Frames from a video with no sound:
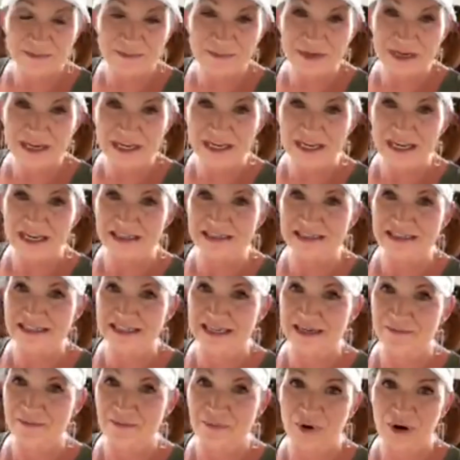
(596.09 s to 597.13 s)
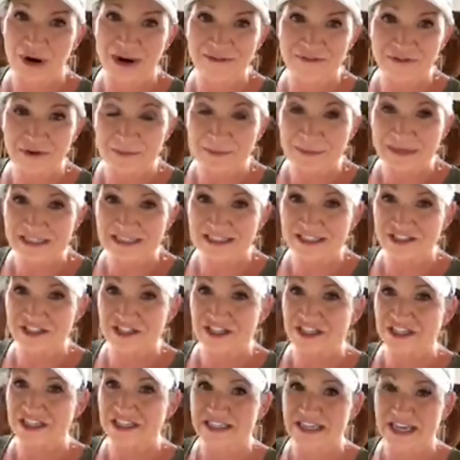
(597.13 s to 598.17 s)
me and sent private
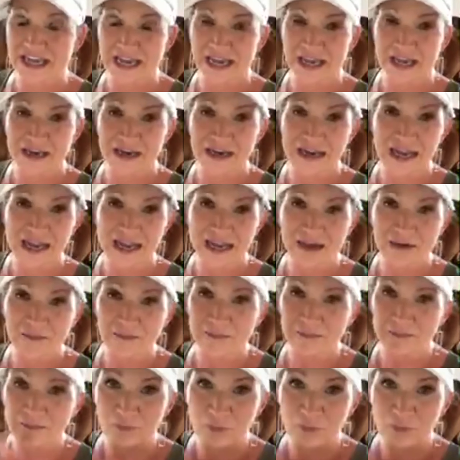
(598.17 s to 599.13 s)
messages and